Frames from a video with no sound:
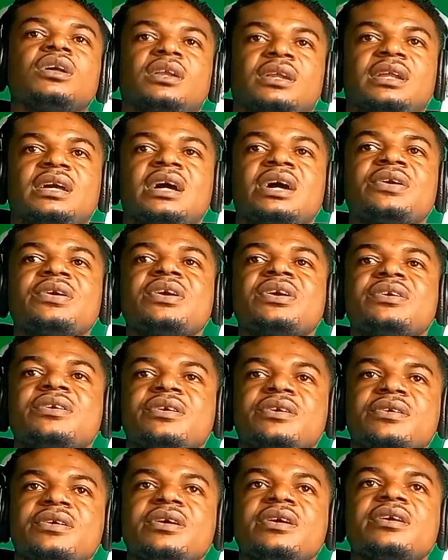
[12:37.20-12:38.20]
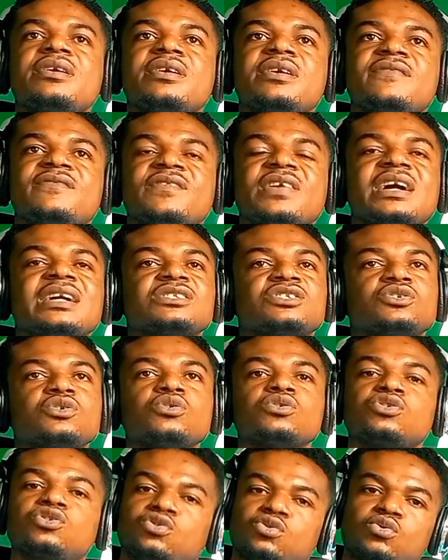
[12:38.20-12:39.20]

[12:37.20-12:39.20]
la re fa so